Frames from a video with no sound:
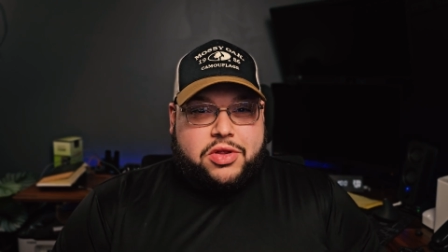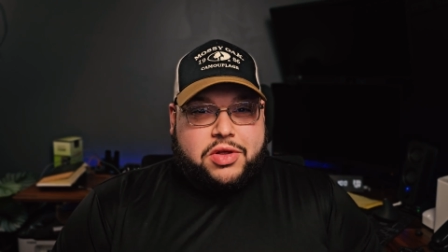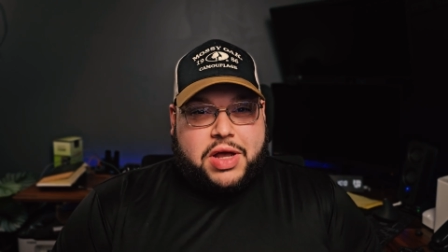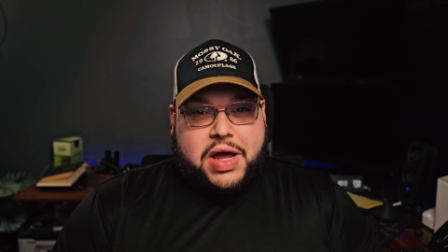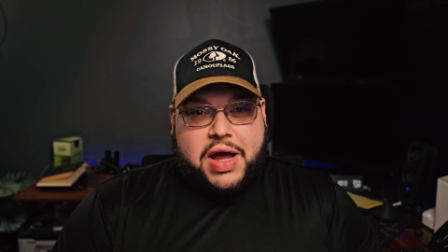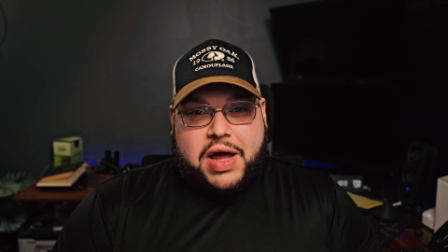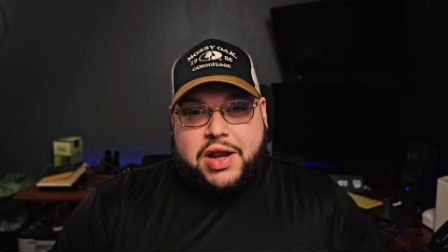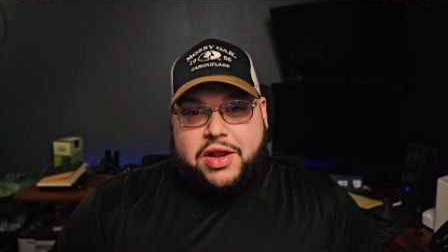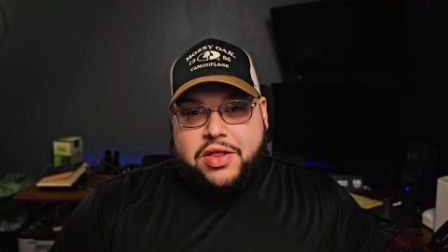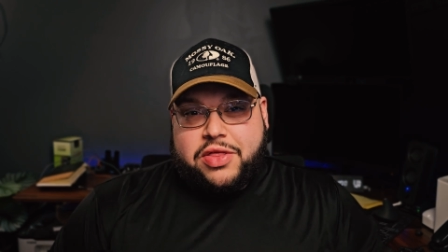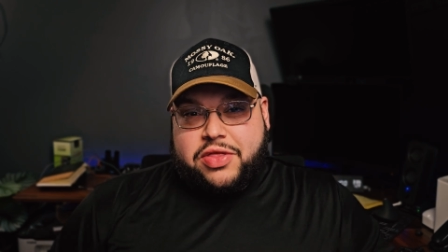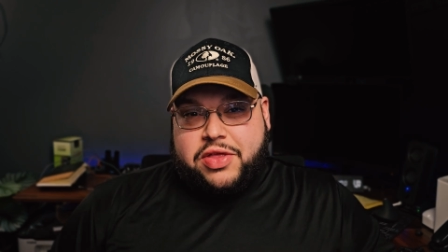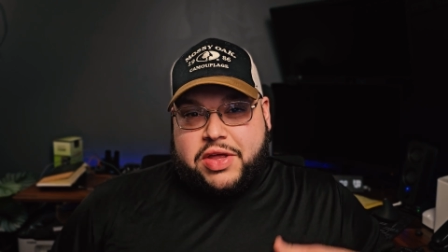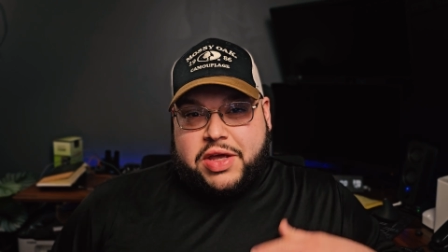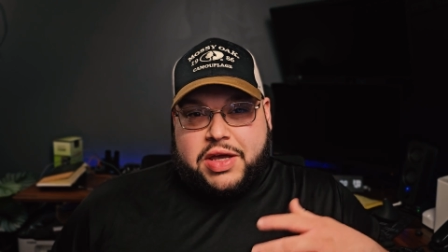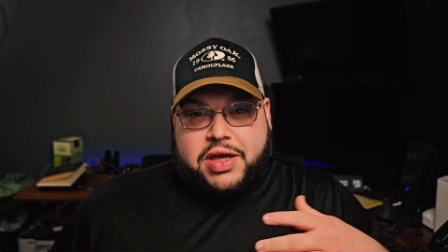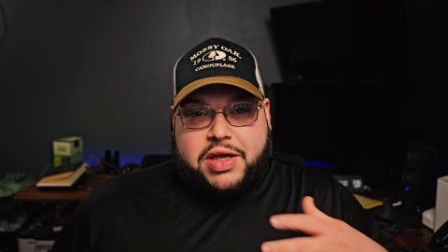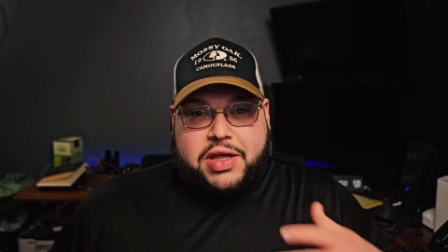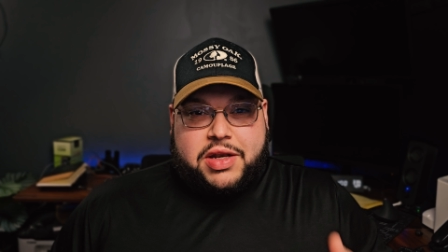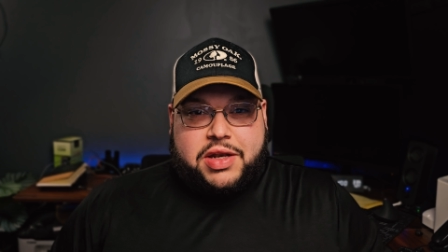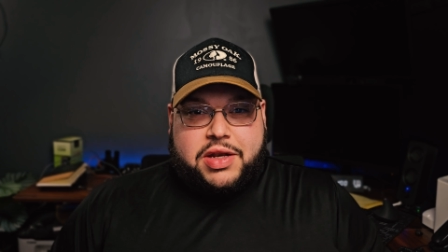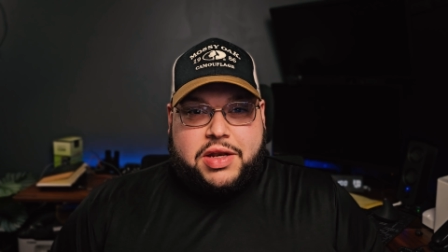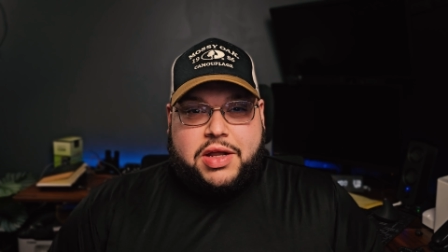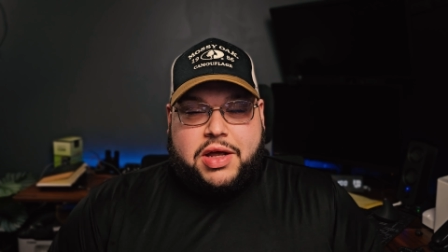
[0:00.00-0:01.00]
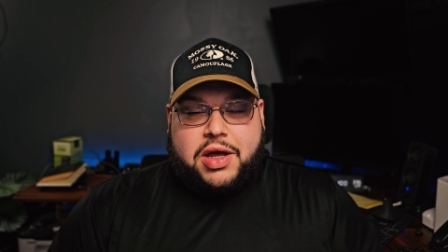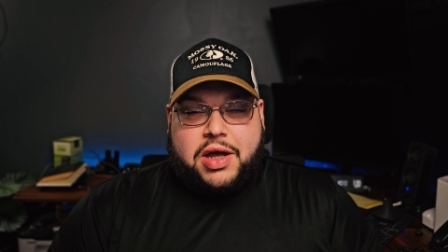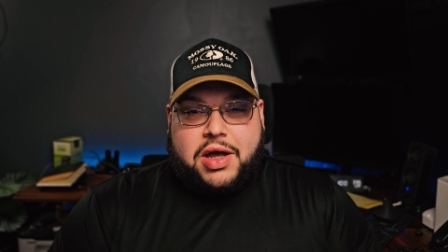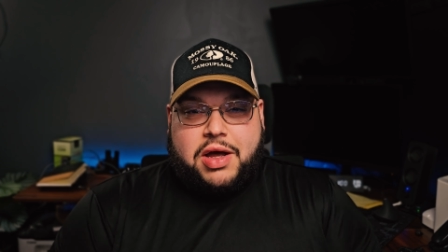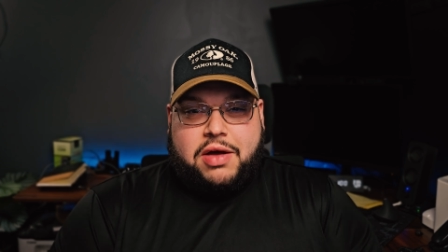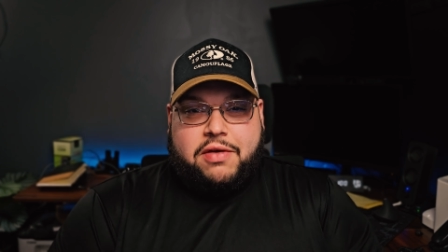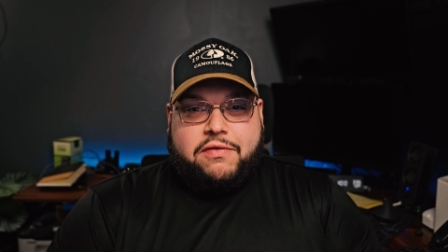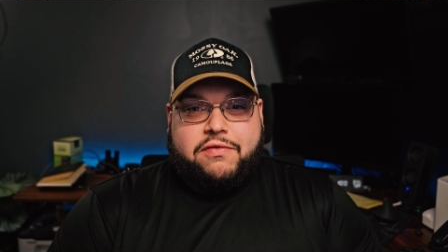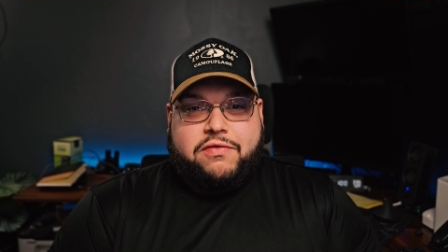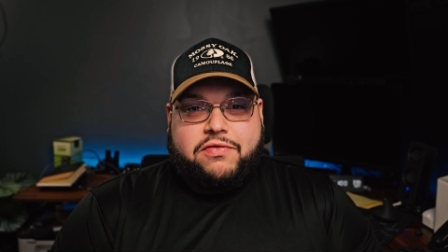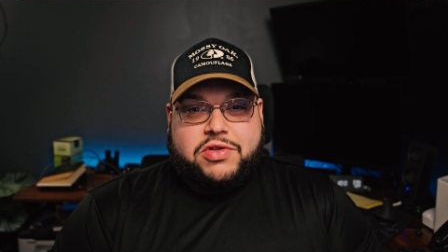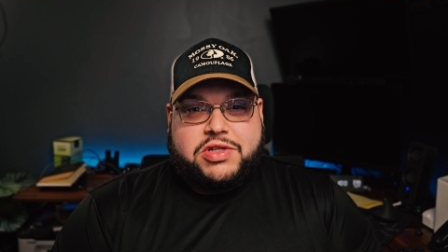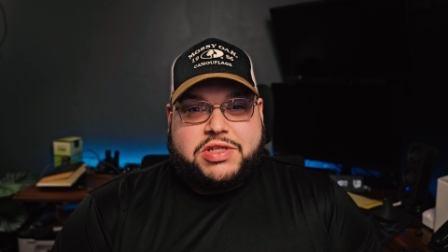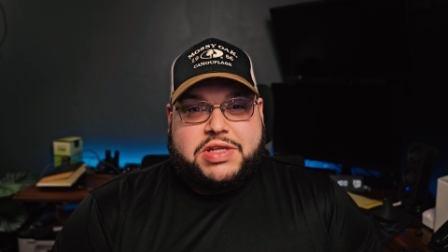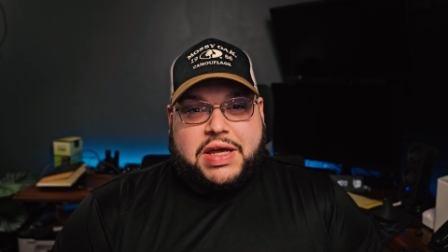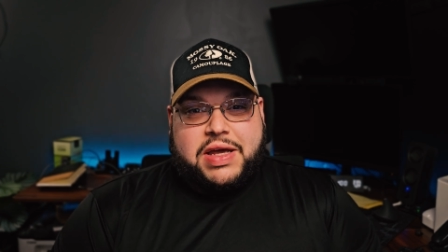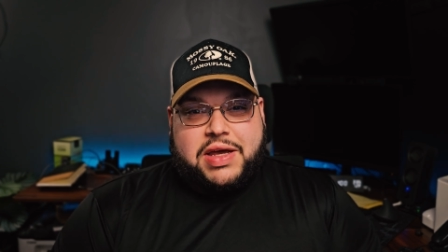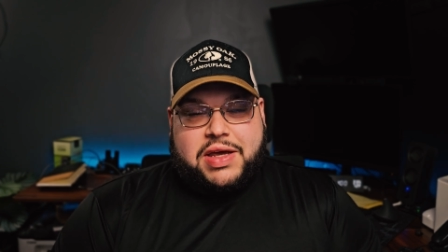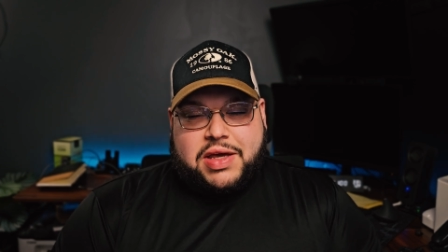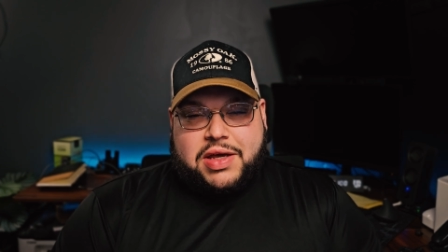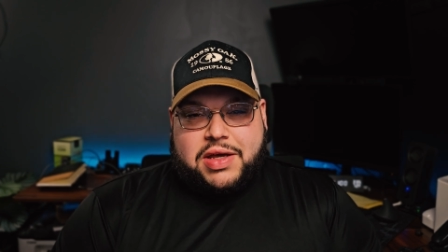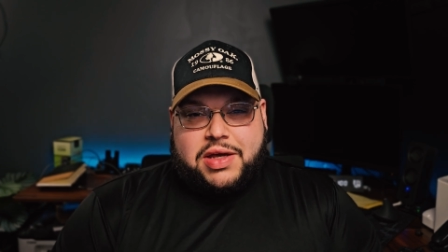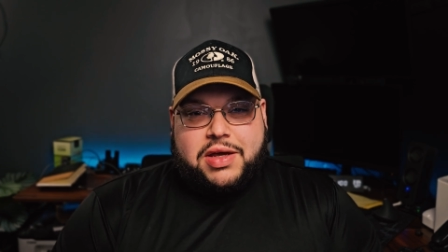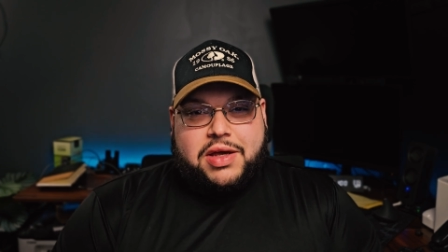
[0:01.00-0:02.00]
kind of thinking of
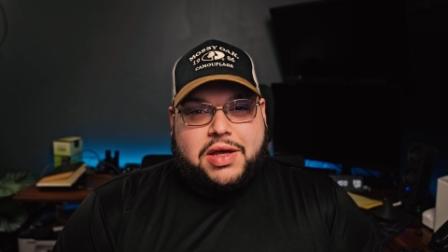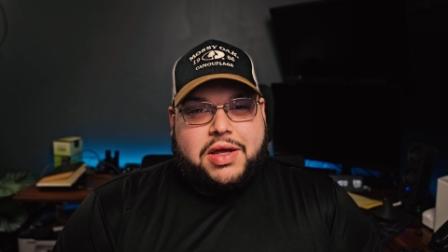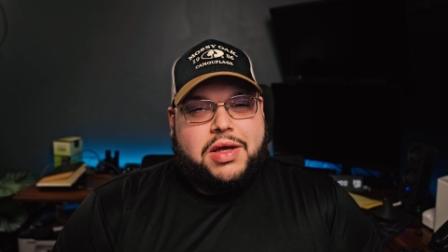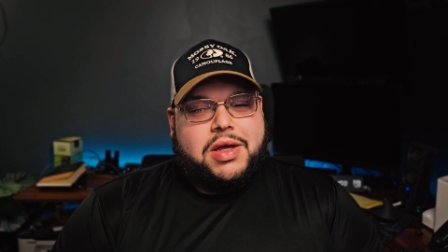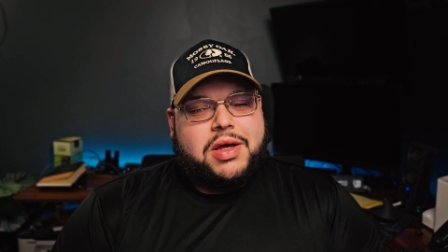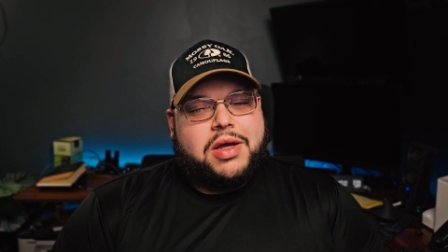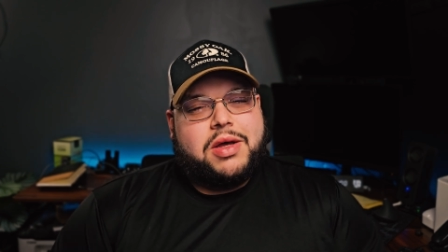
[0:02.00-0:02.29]
taking,